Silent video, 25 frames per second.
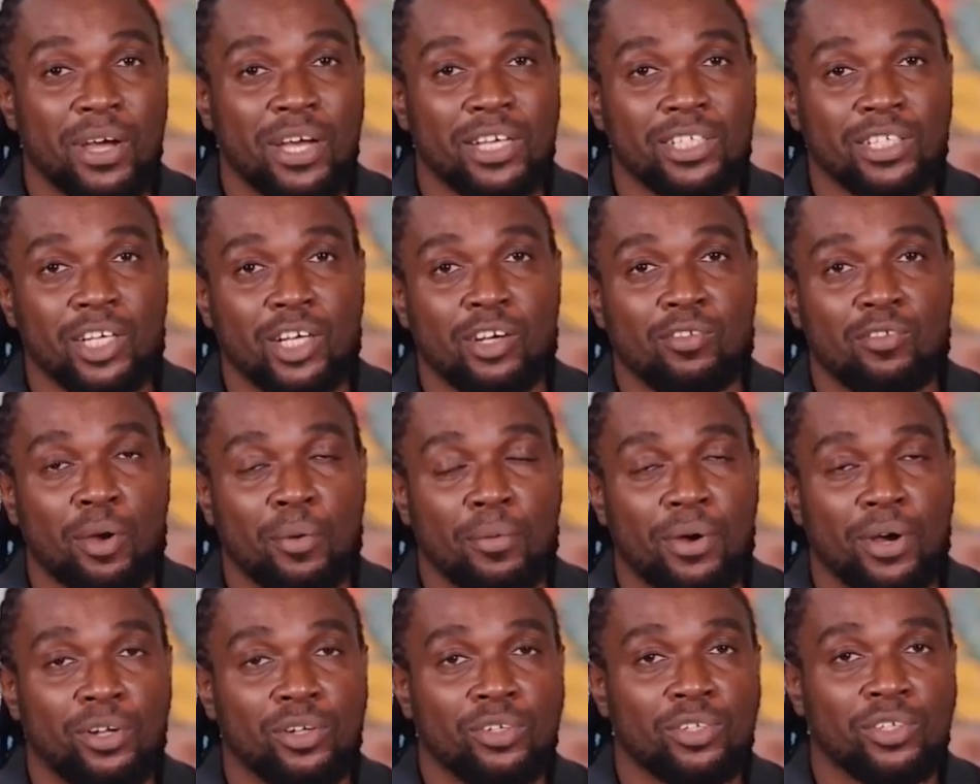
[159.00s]
myself
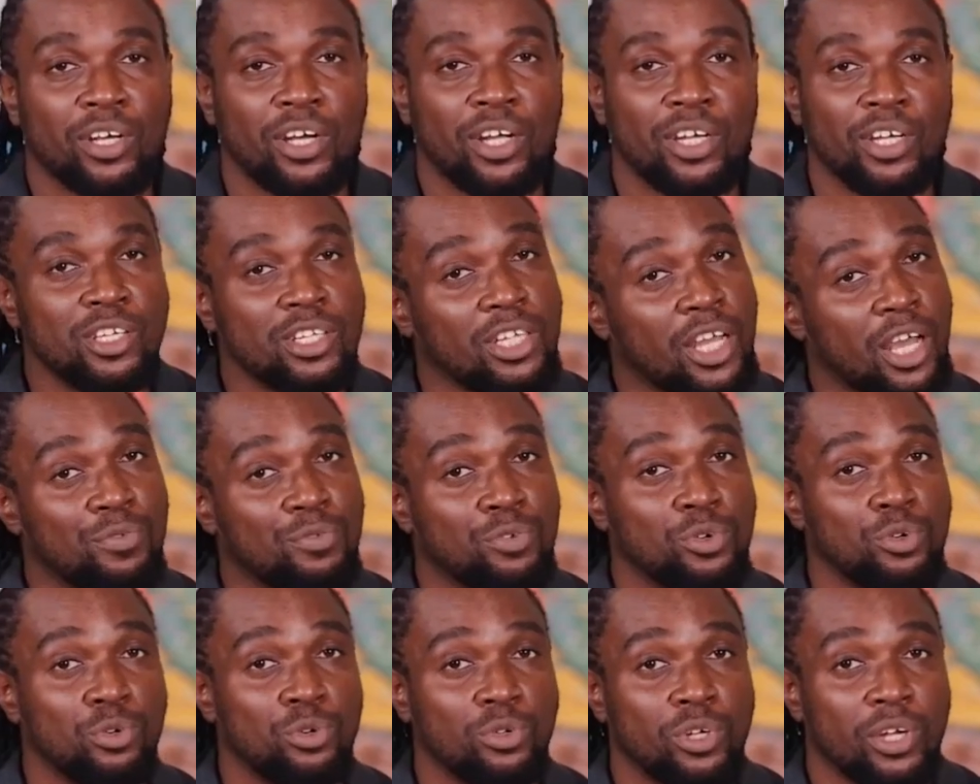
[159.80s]
about an
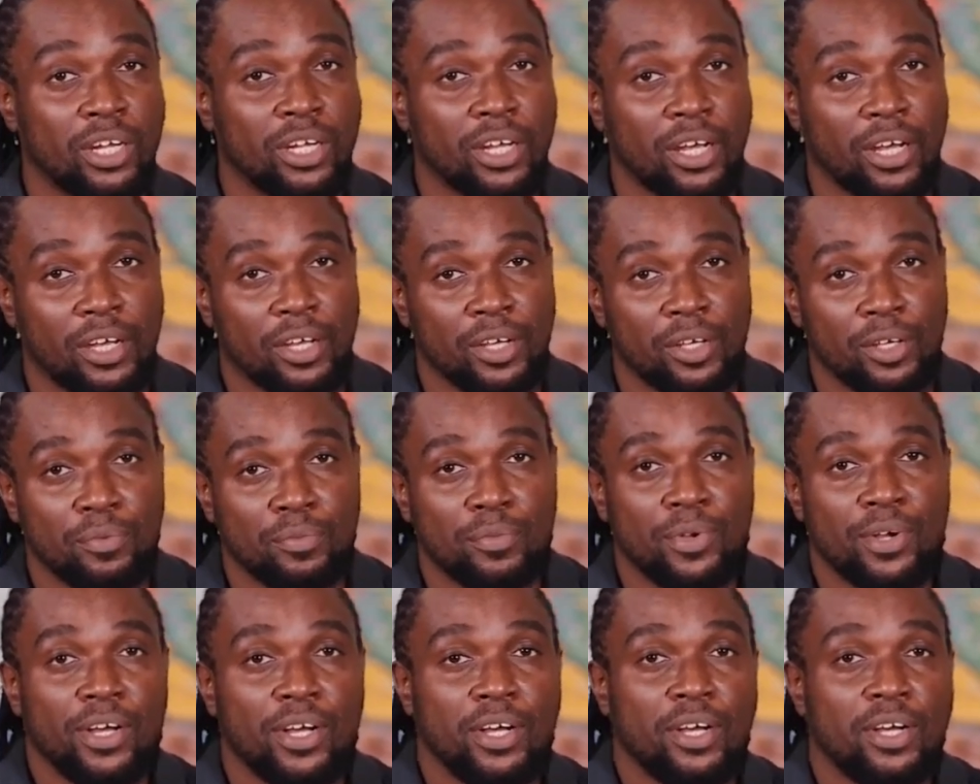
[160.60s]
interview that
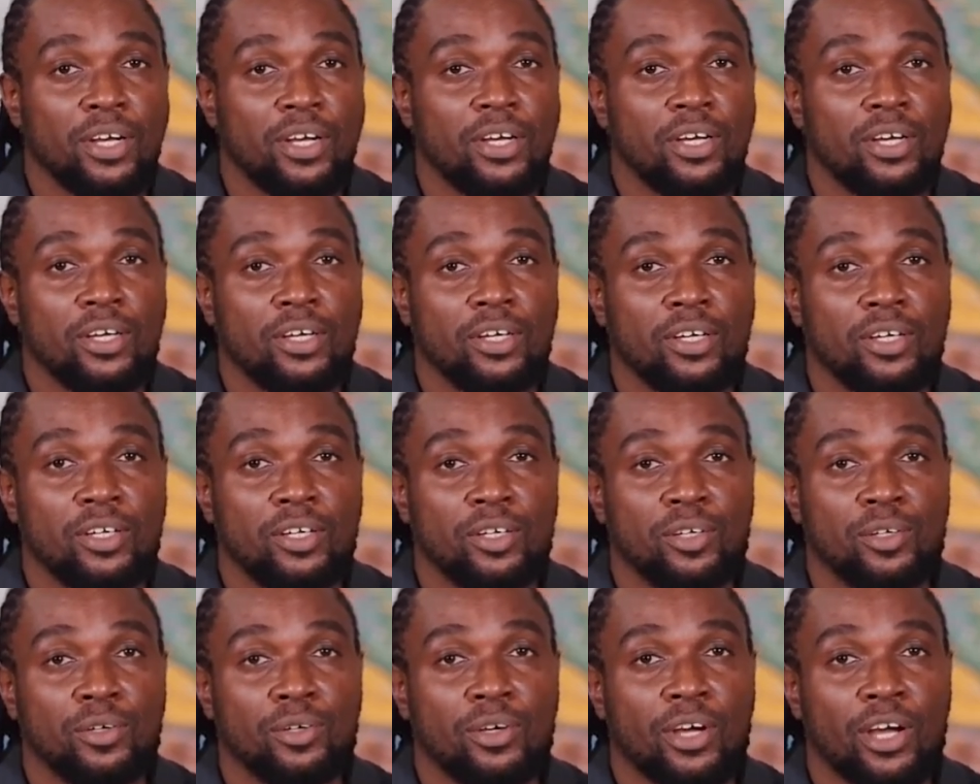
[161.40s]

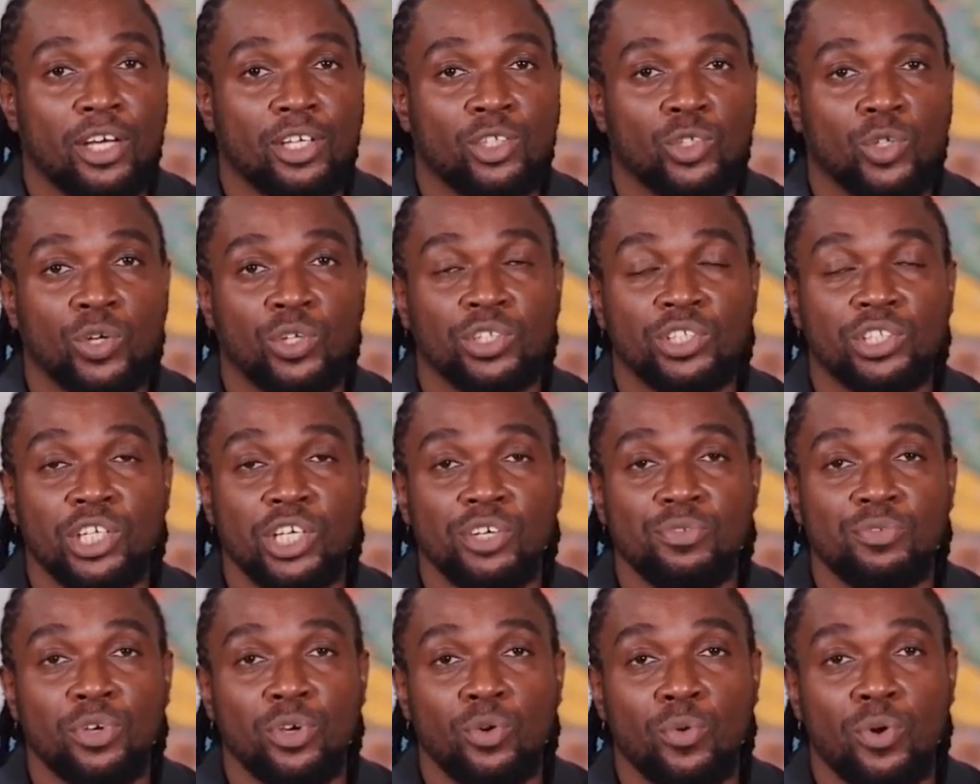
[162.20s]
I saw on
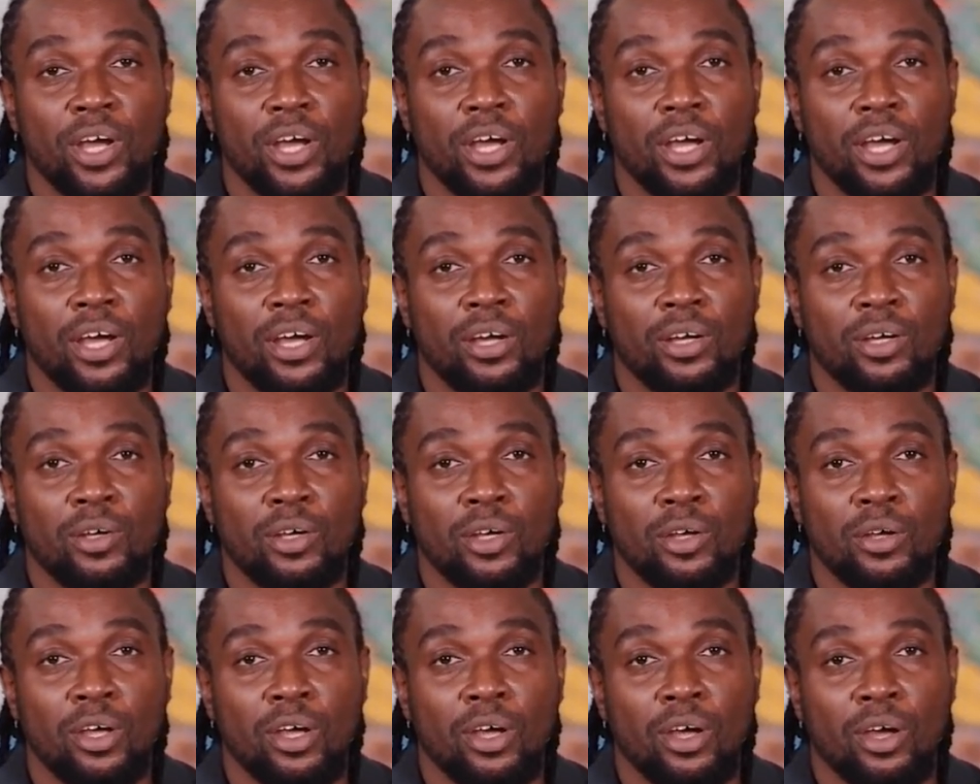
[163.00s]
TV
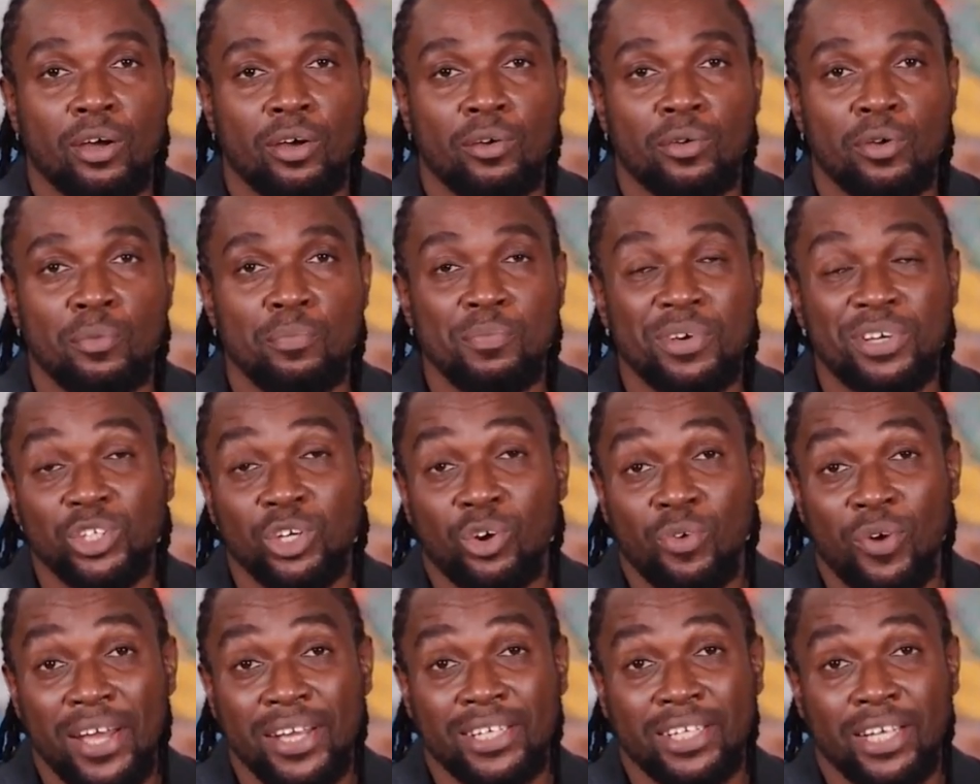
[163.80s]
where a
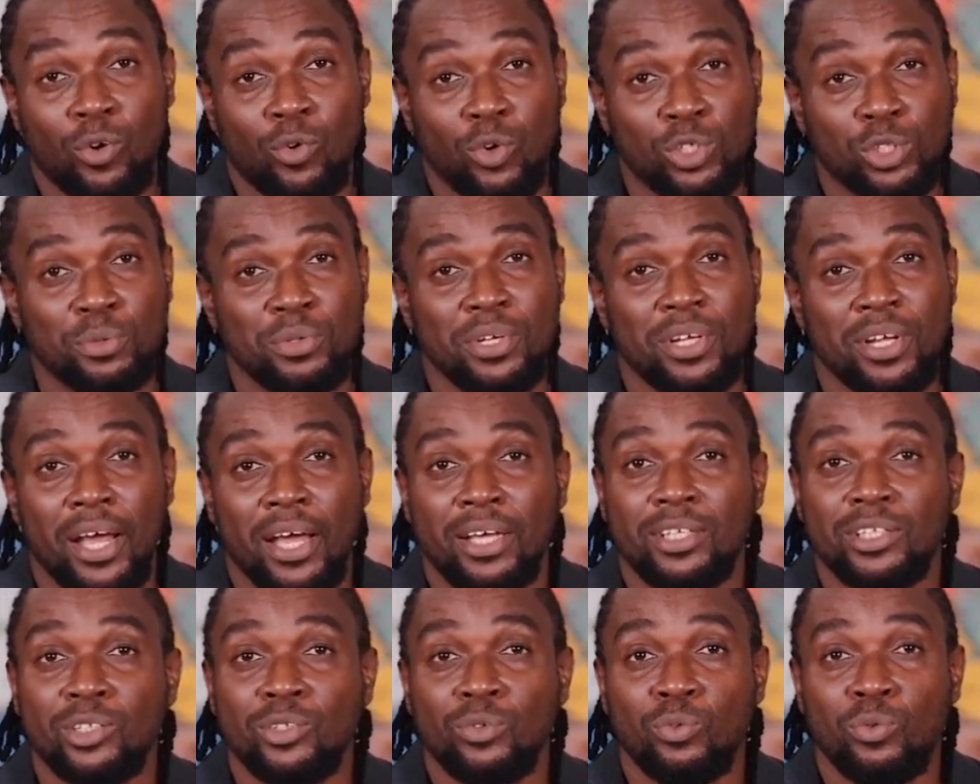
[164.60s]
major writer was being
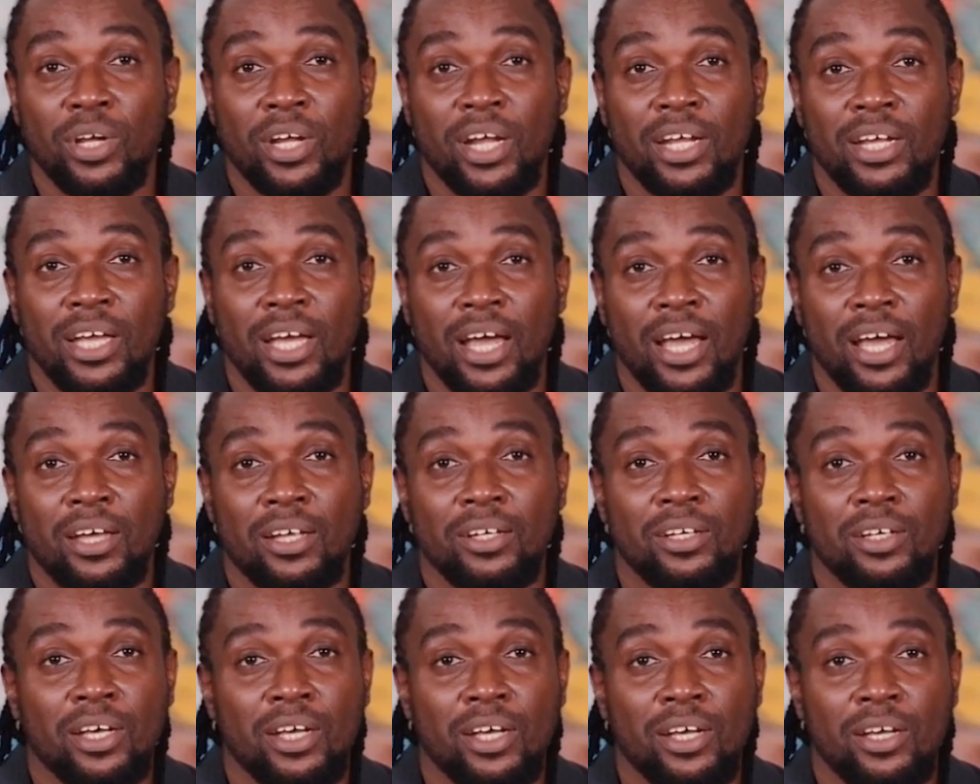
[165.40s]
asked whether they
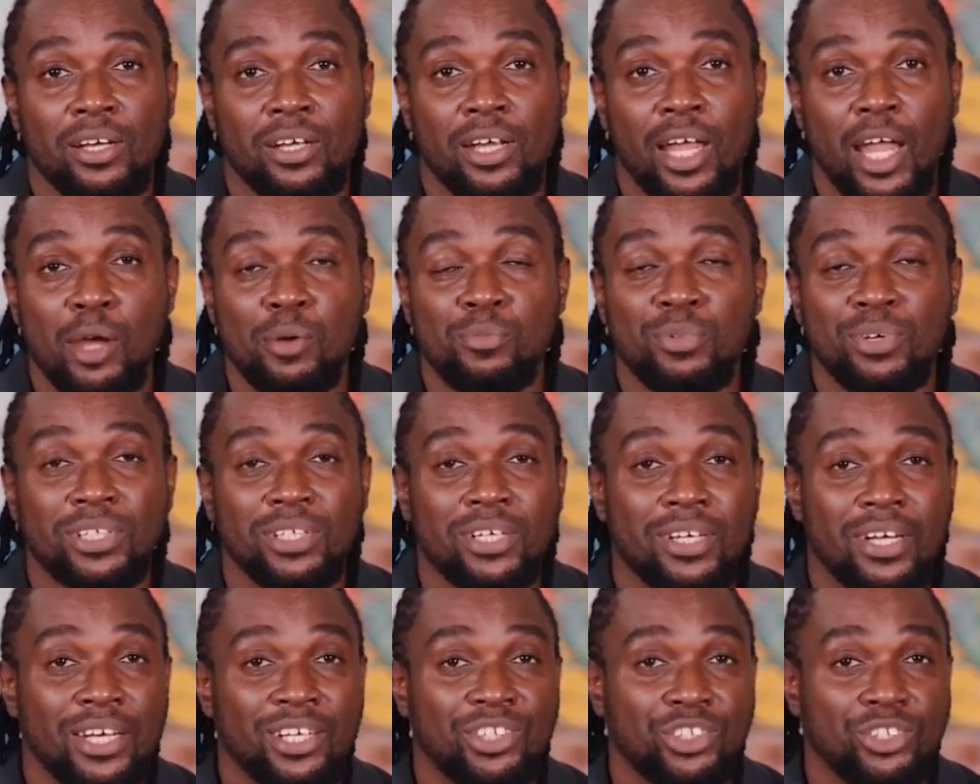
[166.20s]
had libraries
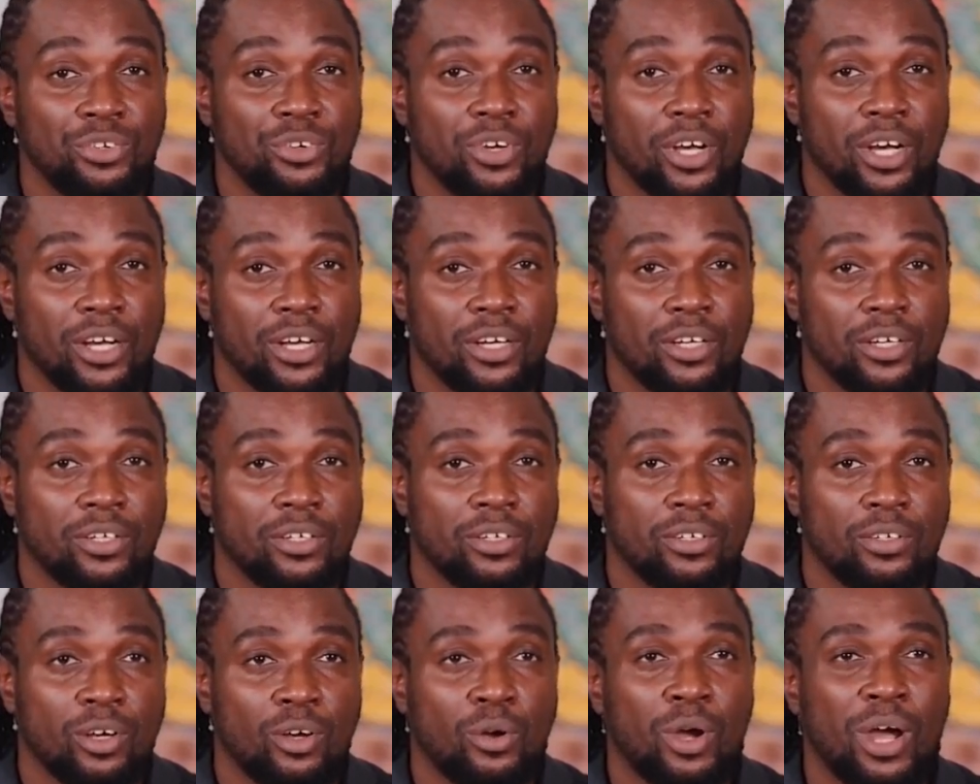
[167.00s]
in Nigeria,
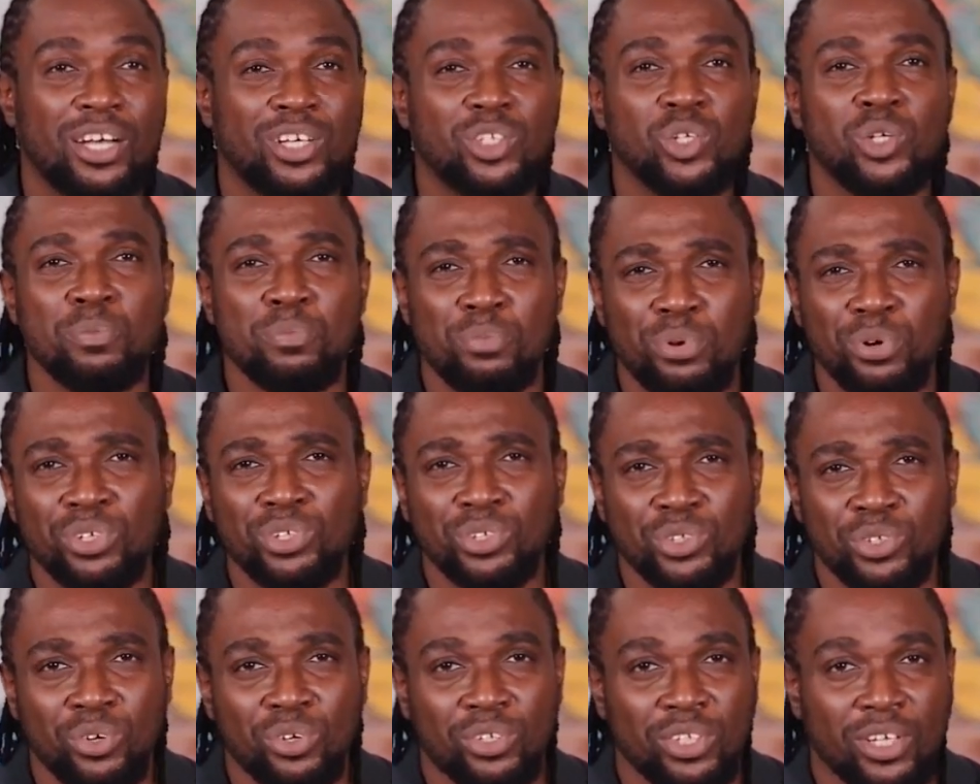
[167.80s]
actually
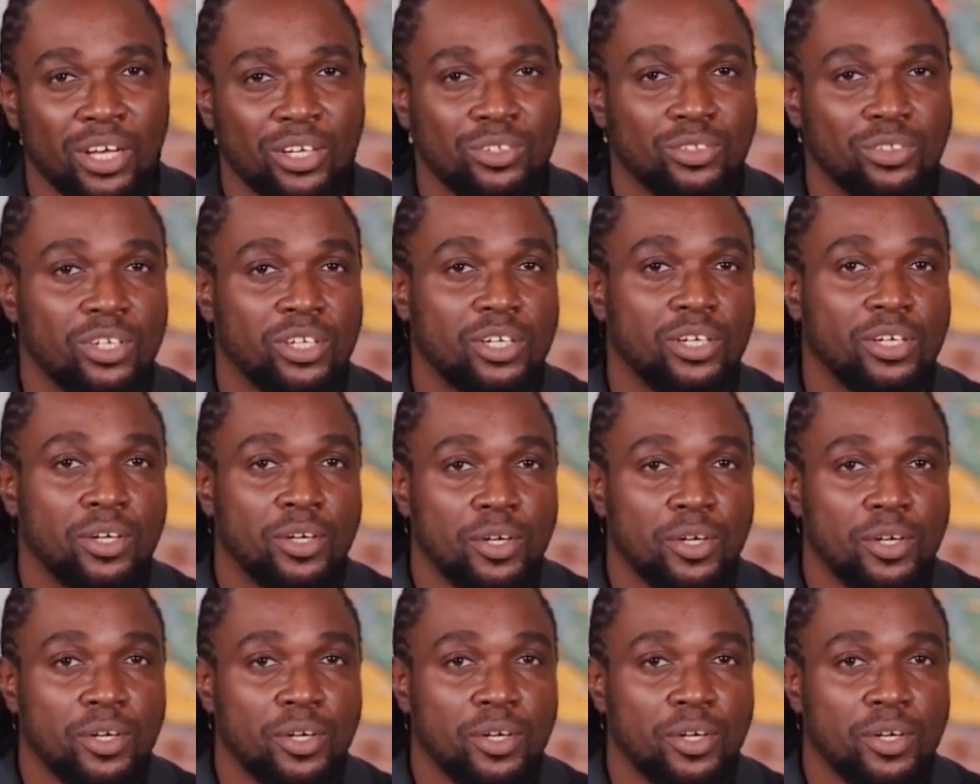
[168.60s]
bookstores actually.